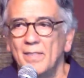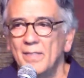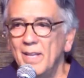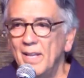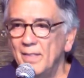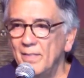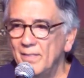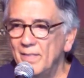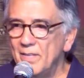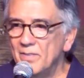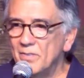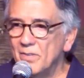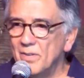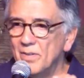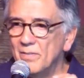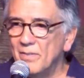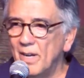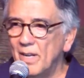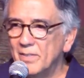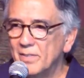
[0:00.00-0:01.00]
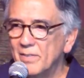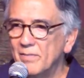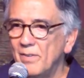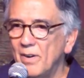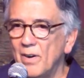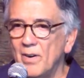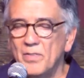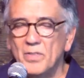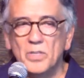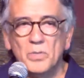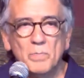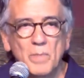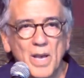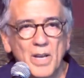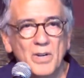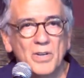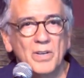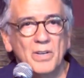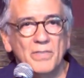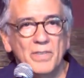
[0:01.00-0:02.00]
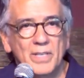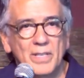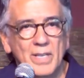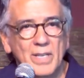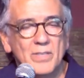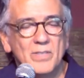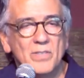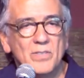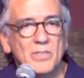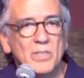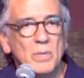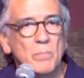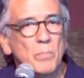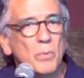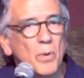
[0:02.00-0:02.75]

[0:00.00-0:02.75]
that this irvat davar, this matter of indecency,